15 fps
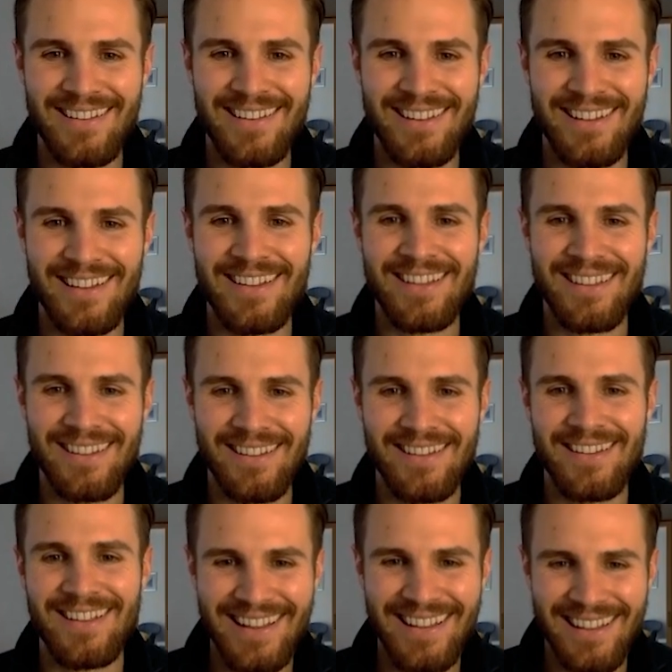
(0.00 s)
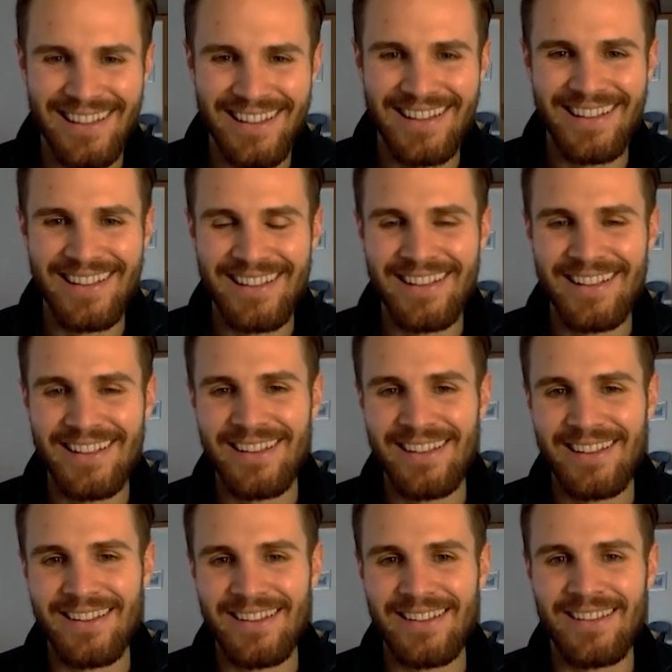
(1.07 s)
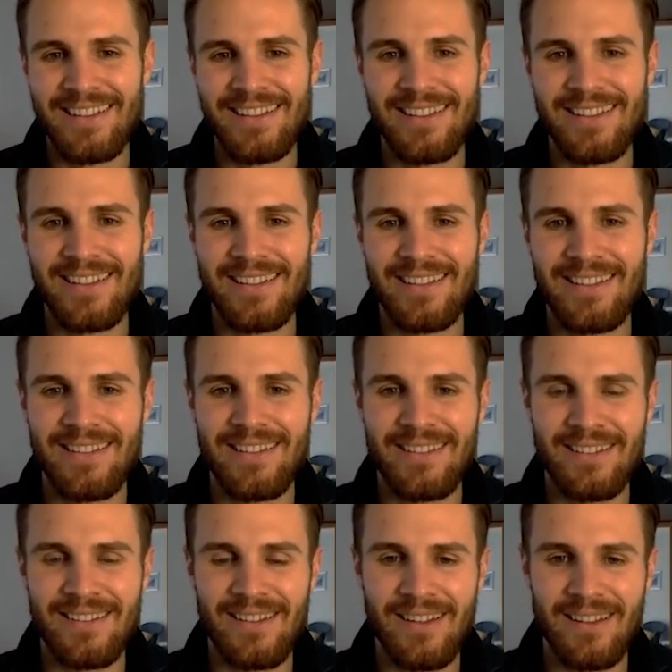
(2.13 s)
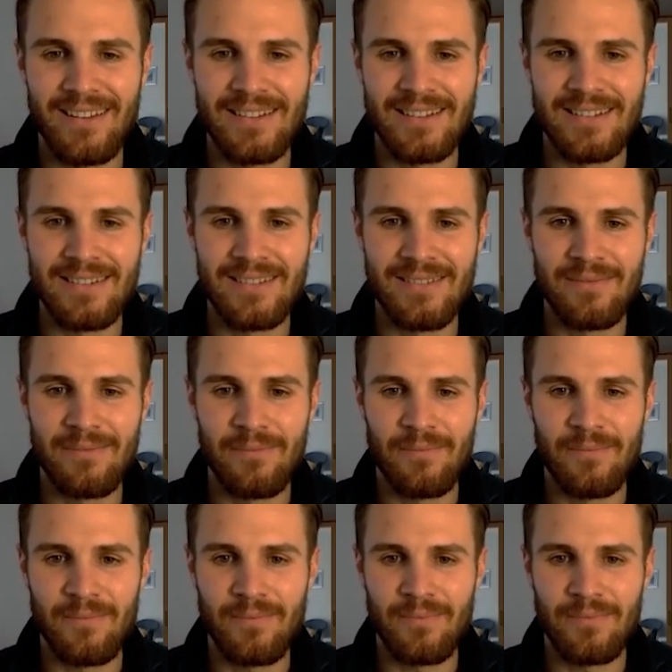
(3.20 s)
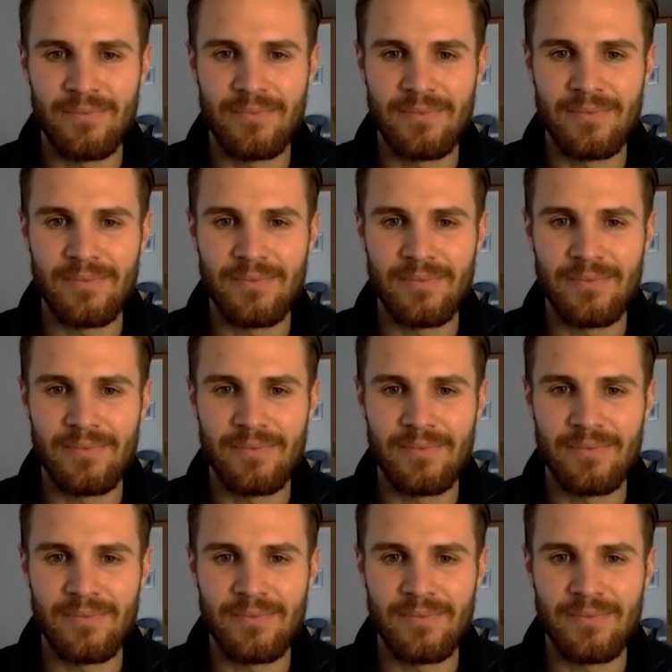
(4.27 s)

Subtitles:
This person isn't speaking.